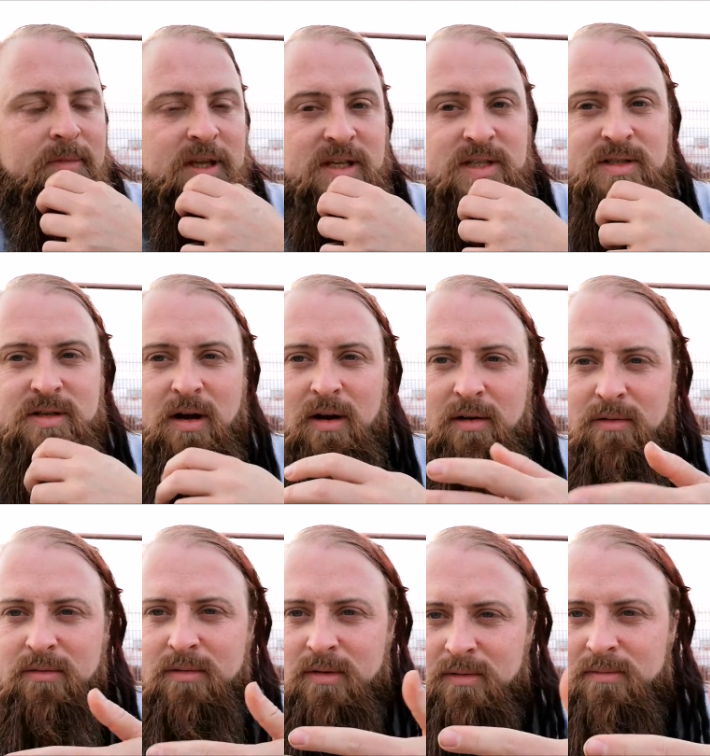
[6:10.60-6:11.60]

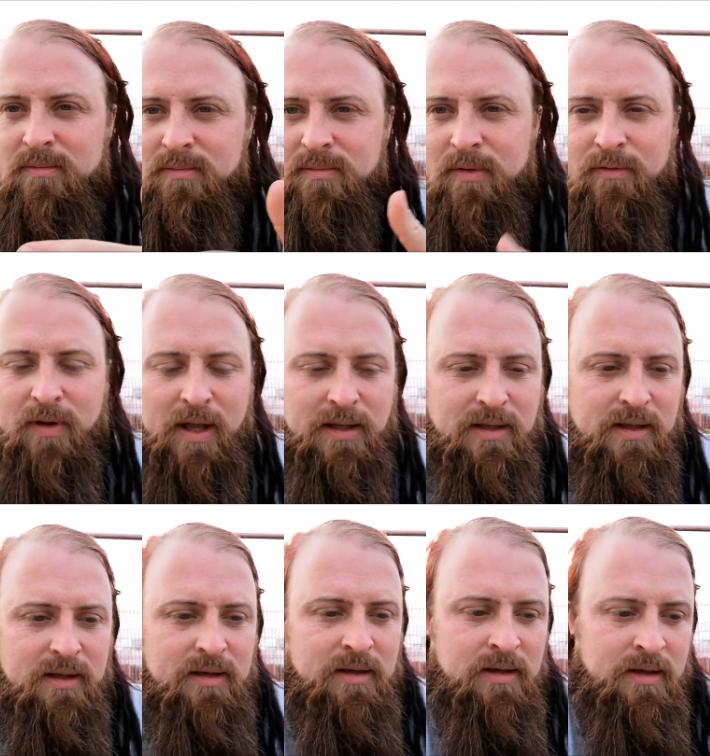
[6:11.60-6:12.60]
styled and
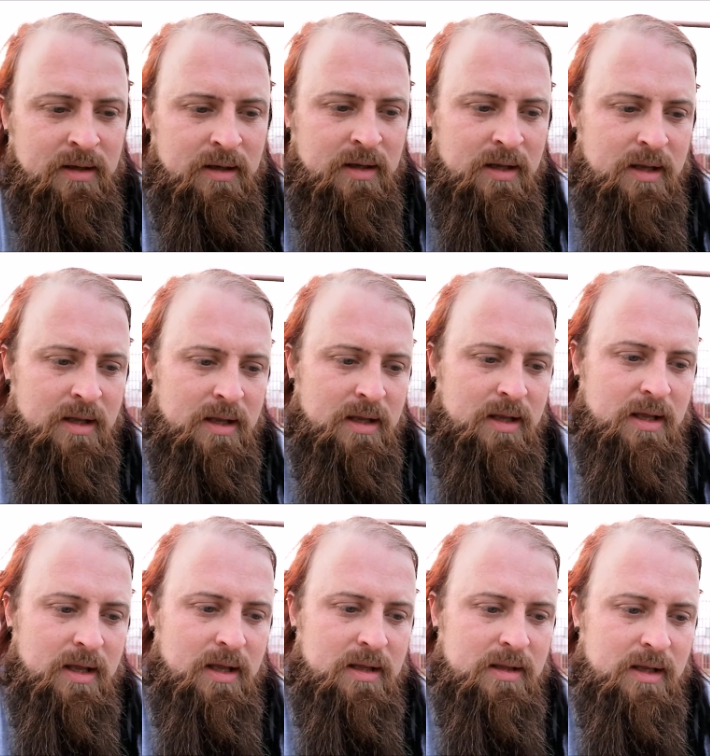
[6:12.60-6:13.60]
perfected
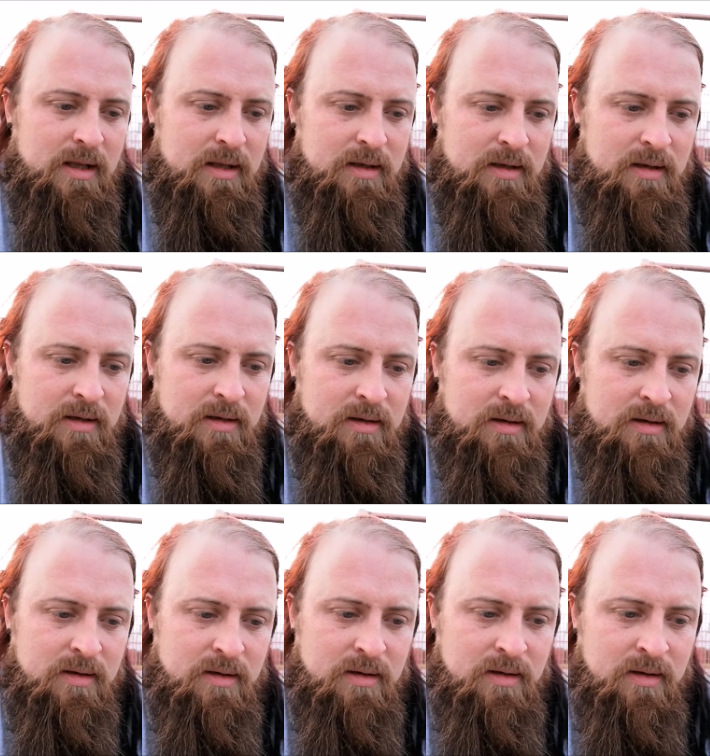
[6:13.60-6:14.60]
and then
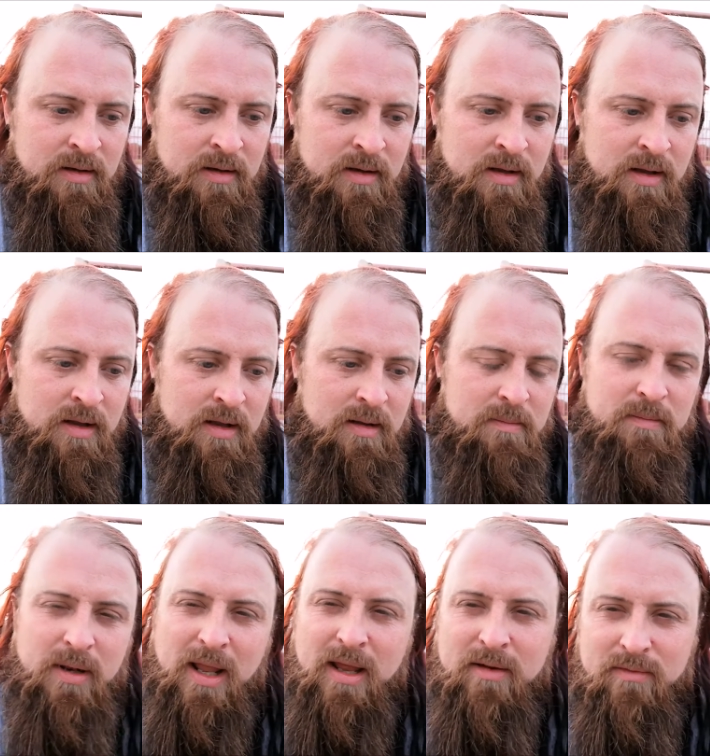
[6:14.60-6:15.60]

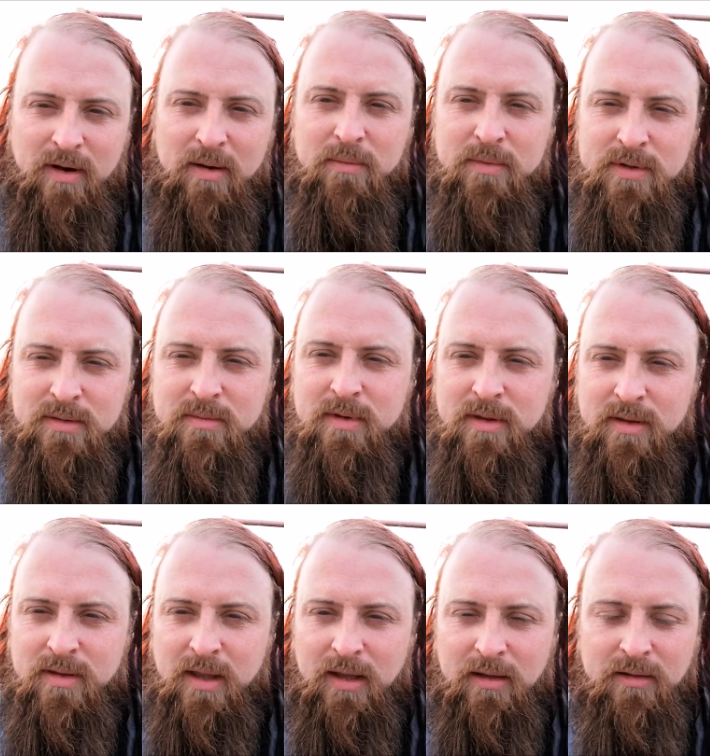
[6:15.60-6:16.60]
play around with some other
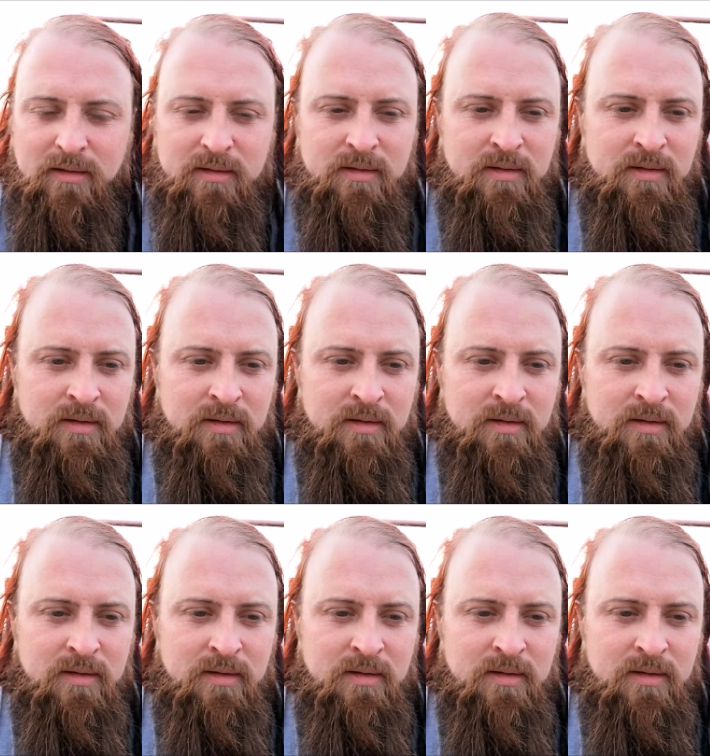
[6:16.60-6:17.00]
things.